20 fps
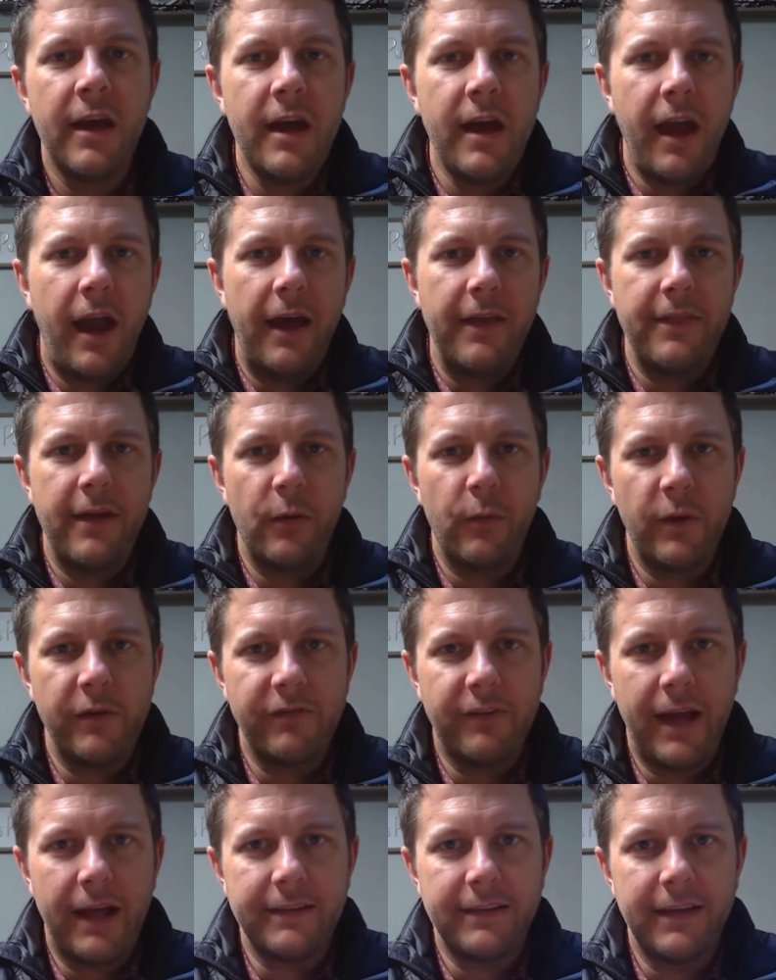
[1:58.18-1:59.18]
and then we've
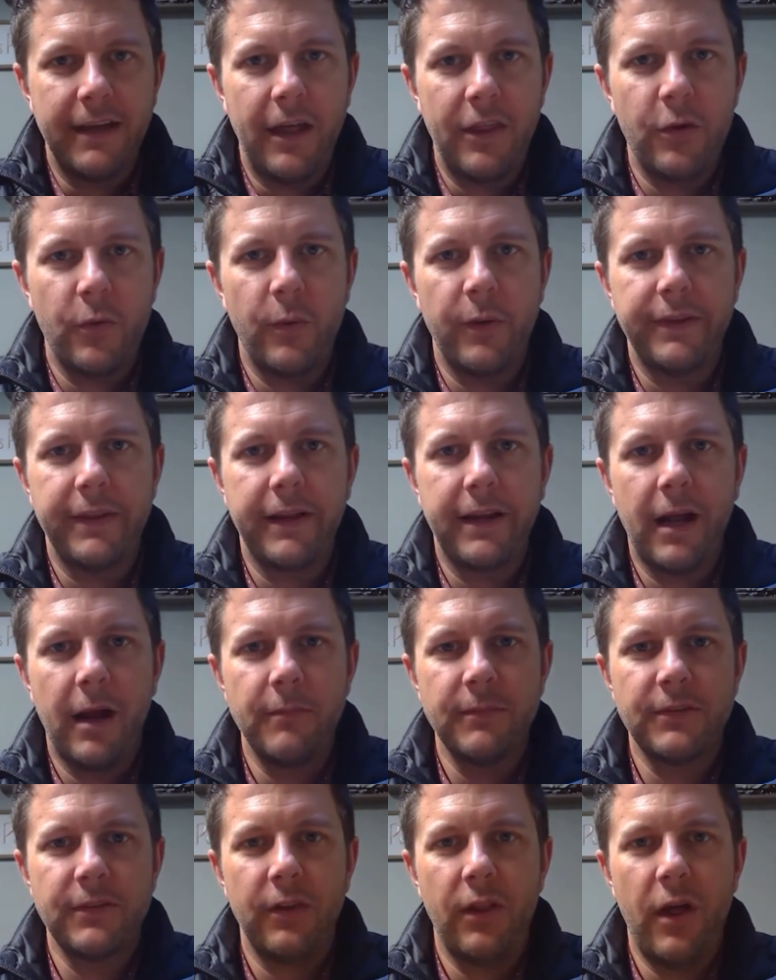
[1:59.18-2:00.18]
got the other one that
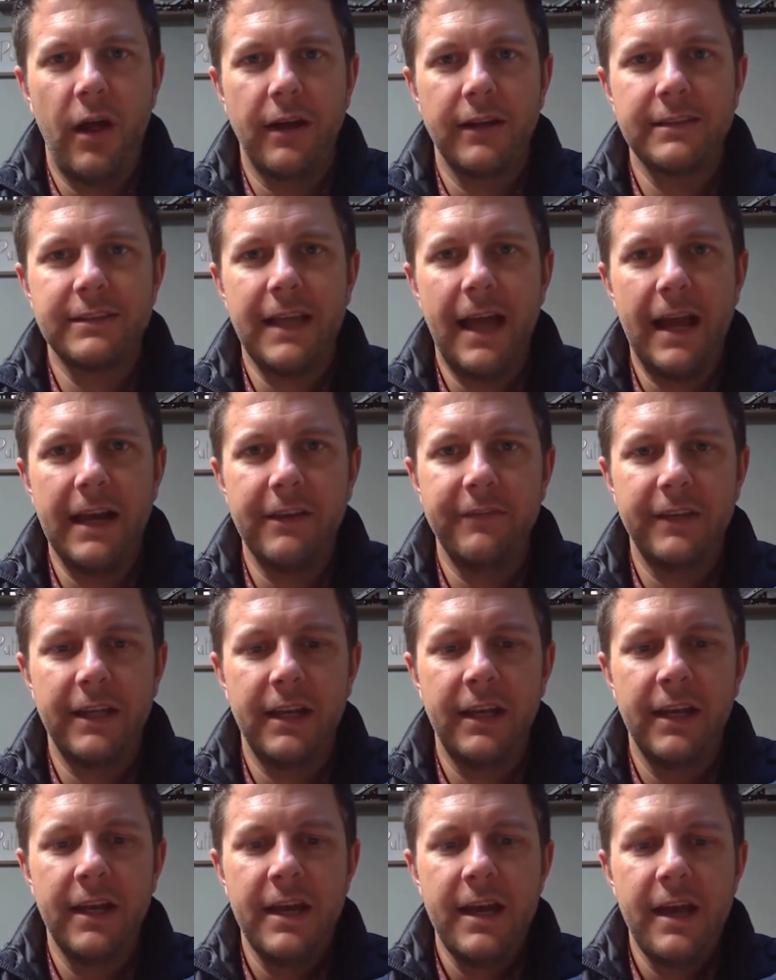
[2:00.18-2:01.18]
comes alongside of
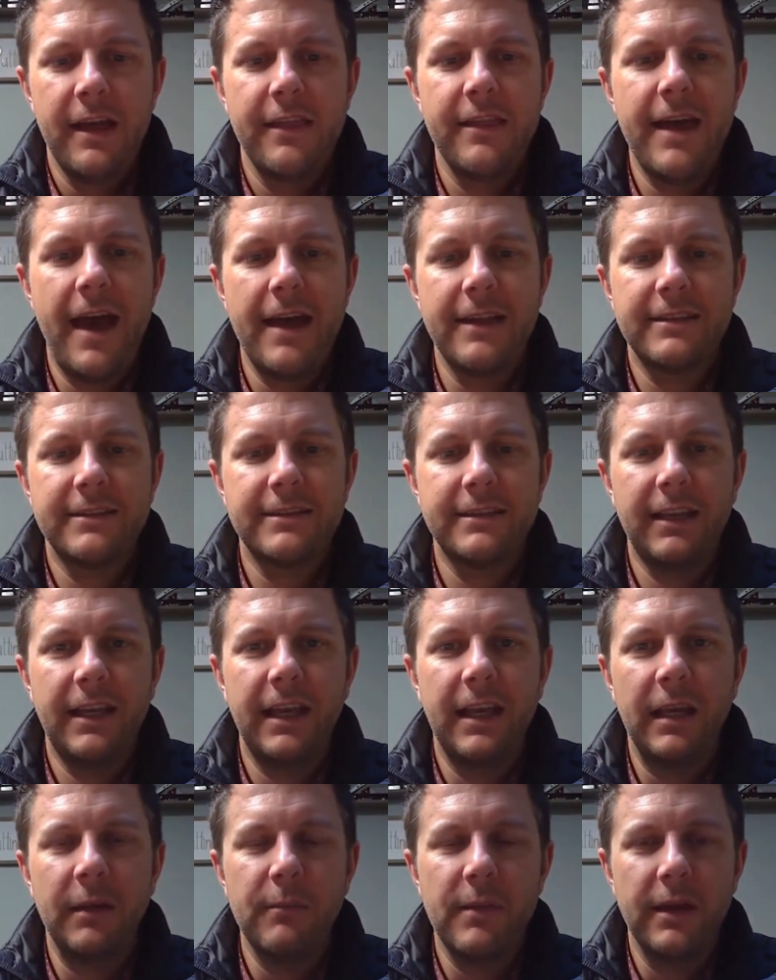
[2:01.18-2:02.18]
it, that
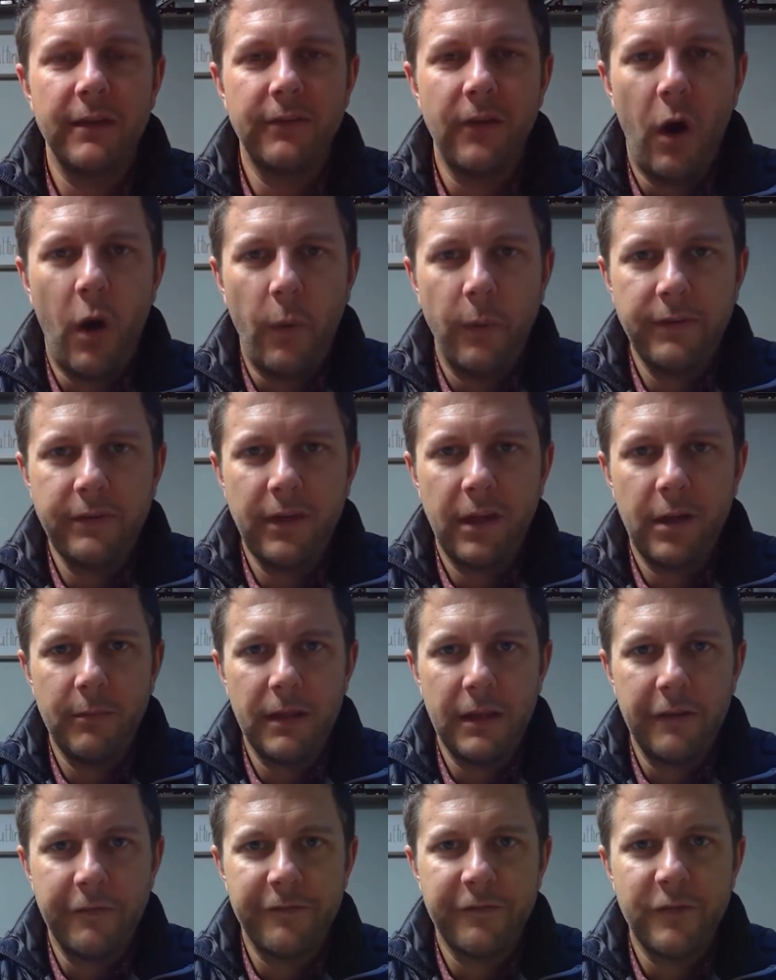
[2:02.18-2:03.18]
seam is always going
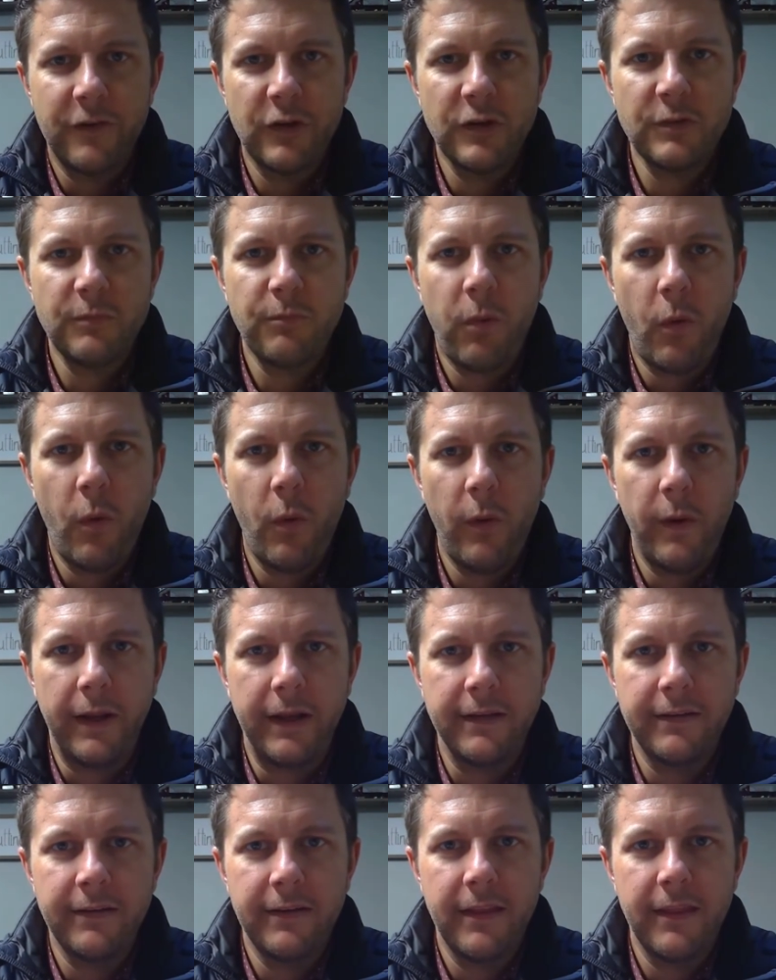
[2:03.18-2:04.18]
the first
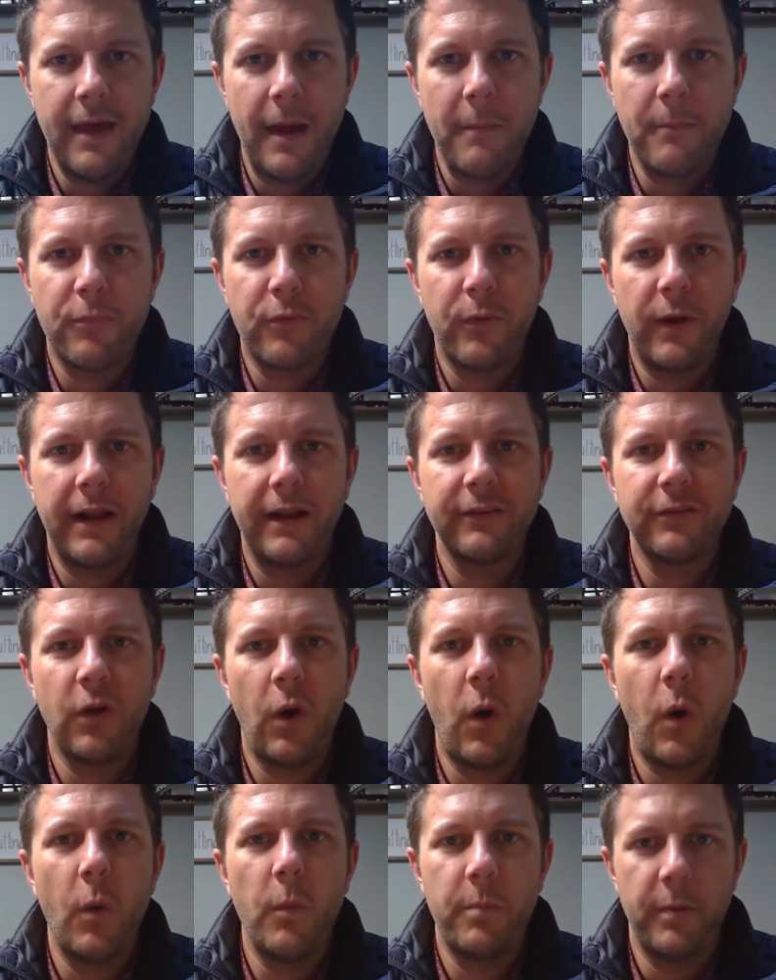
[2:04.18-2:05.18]
point that breaks
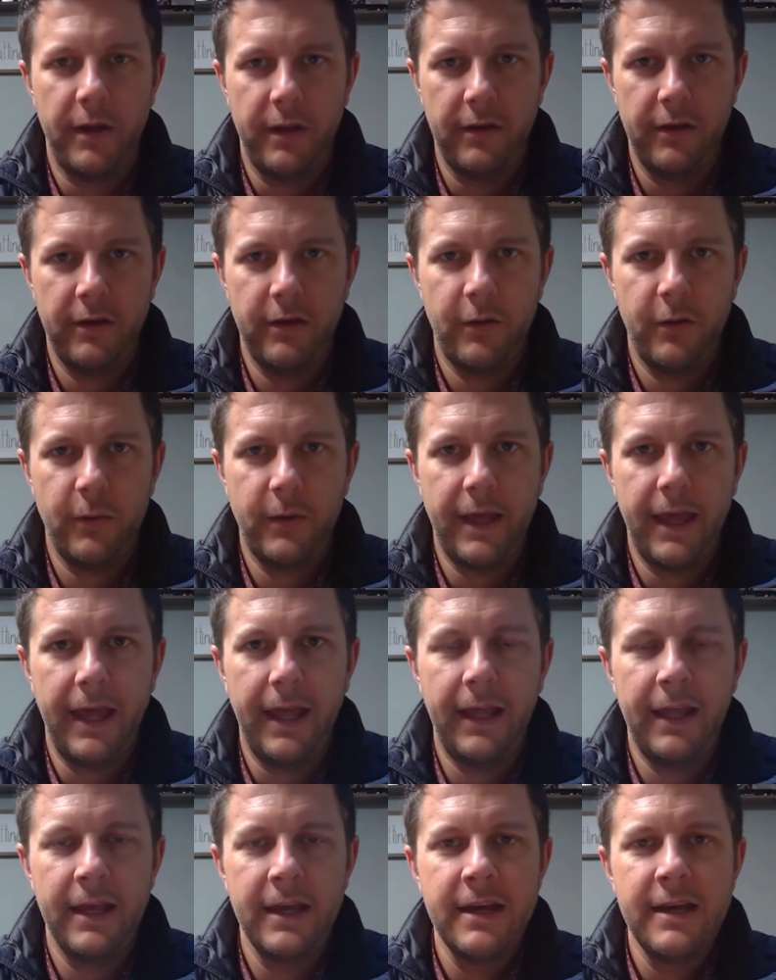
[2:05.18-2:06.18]
open,
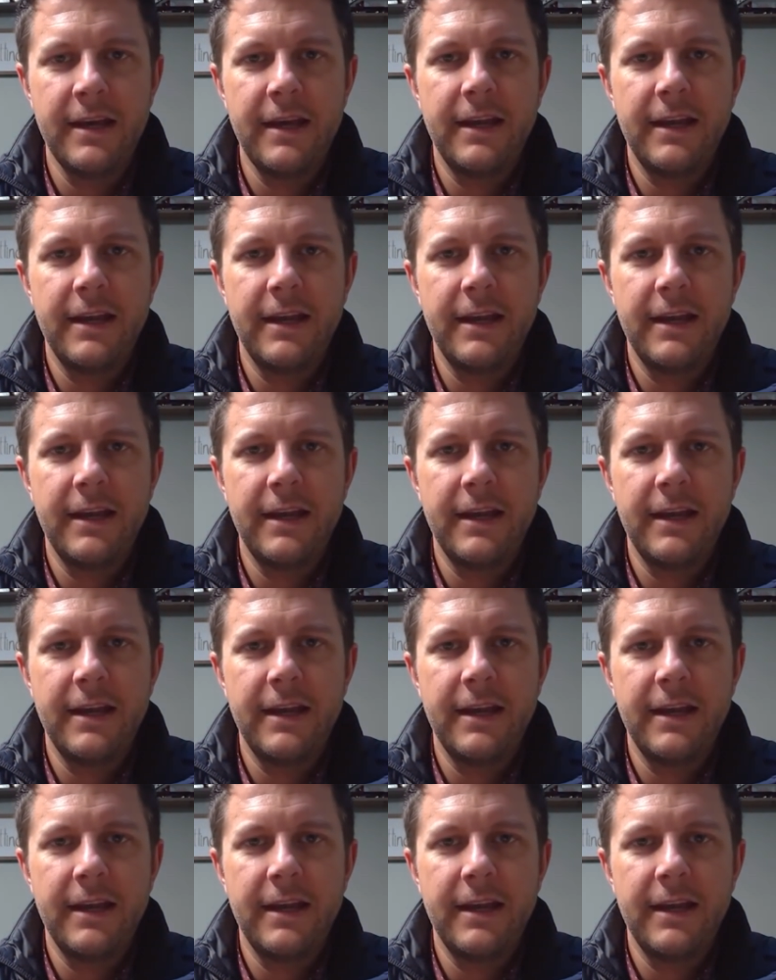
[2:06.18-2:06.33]
okay?